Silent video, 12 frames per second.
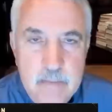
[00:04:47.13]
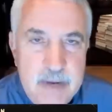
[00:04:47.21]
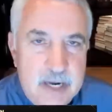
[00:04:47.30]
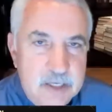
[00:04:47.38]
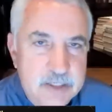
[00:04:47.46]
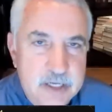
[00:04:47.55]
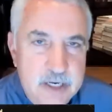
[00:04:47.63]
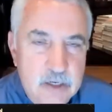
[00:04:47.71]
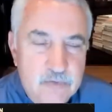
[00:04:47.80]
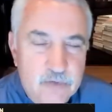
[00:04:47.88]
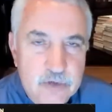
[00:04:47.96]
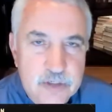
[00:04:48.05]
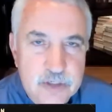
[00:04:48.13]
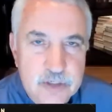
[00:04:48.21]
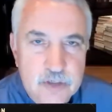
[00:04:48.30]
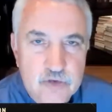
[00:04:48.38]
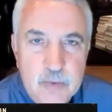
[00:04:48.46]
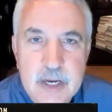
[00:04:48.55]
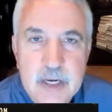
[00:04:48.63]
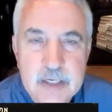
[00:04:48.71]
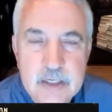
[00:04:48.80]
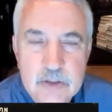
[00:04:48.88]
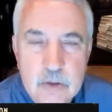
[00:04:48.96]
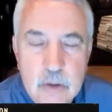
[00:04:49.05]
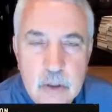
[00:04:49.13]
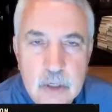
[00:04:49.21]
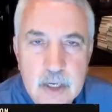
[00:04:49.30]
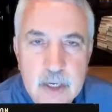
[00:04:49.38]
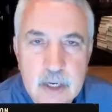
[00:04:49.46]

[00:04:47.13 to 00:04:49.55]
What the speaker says: Palestinians versus Israelis or